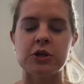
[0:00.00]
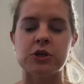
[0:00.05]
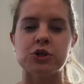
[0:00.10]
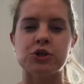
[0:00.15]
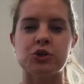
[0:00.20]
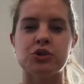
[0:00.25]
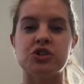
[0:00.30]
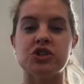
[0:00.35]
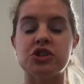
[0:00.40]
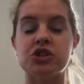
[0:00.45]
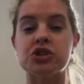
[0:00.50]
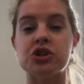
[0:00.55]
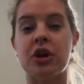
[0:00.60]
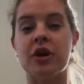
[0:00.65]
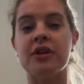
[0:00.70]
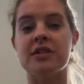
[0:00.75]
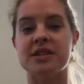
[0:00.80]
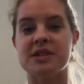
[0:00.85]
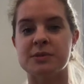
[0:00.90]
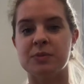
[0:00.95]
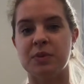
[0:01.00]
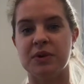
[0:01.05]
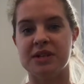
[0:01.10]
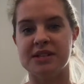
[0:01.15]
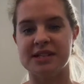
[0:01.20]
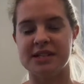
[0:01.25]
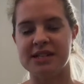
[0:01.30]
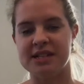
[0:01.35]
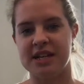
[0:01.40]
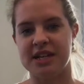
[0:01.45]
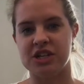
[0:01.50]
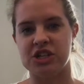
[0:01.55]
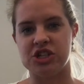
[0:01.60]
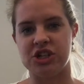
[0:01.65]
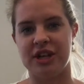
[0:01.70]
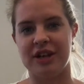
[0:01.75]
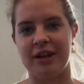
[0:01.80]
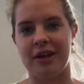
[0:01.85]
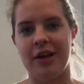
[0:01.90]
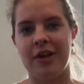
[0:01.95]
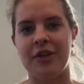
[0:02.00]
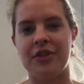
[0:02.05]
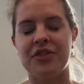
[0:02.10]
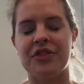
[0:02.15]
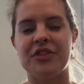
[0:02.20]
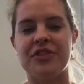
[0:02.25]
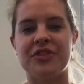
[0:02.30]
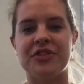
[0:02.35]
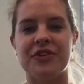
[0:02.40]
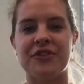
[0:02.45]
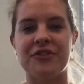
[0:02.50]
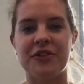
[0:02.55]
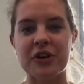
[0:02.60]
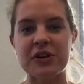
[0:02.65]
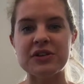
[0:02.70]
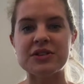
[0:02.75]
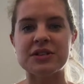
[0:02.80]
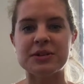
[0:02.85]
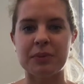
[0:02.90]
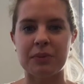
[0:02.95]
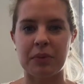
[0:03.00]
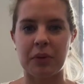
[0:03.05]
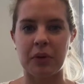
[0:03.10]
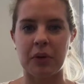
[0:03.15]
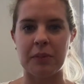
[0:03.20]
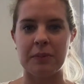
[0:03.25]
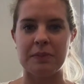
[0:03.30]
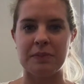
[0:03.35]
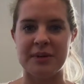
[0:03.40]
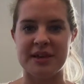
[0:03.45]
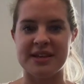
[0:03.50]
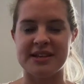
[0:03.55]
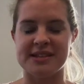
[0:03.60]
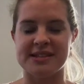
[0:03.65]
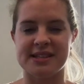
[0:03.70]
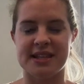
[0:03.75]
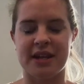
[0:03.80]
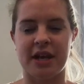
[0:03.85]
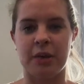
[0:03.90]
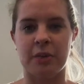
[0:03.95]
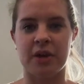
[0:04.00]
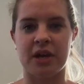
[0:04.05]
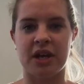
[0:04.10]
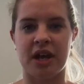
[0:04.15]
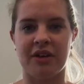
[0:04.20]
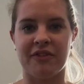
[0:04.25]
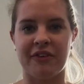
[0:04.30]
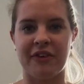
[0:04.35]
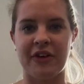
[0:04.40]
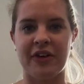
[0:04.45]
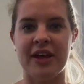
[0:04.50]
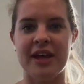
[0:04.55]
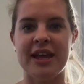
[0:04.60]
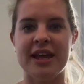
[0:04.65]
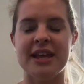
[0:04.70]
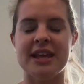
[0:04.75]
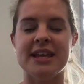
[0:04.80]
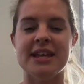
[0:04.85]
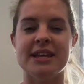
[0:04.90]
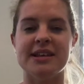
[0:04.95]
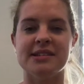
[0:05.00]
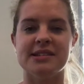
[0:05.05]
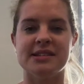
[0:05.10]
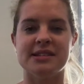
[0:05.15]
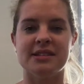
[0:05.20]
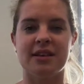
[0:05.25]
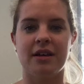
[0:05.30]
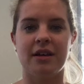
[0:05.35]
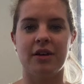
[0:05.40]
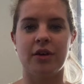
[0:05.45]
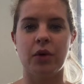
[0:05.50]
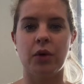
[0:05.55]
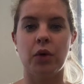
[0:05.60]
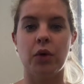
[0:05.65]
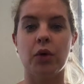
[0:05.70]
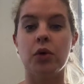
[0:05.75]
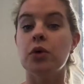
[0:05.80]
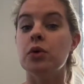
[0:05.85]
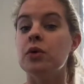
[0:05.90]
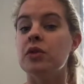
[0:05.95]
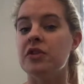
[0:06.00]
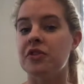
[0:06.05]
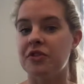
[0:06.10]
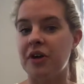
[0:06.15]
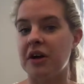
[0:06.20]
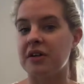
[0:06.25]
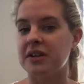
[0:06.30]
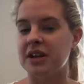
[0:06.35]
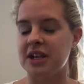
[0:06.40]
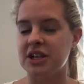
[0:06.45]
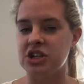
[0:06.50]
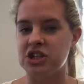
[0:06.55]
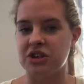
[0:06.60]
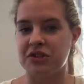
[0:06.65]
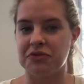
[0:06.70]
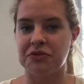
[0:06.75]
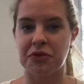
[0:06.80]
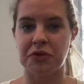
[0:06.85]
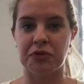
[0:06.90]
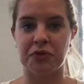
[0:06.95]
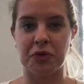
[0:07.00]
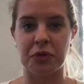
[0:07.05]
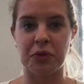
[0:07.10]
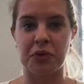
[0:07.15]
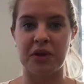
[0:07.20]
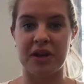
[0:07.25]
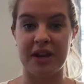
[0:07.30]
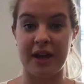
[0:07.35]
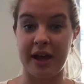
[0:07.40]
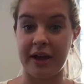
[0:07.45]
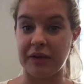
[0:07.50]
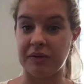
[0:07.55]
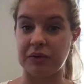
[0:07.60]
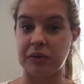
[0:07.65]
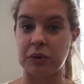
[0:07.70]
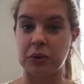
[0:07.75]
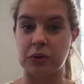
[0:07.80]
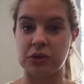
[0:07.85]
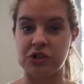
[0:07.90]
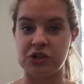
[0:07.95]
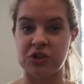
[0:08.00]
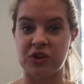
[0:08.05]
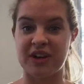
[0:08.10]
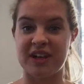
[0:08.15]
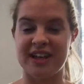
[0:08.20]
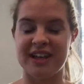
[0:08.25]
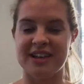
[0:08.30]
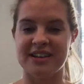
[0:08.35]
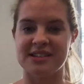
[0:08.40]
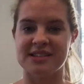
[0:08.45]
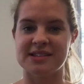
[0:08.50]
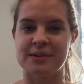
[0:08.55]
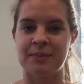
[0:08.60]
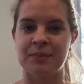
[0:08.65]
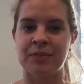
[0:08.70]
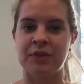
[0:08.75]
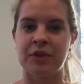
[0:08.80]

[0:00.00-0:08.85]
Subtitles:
So to start this presentation, the first important piece that I would cover is who the Foundation for Food and Agriculture is.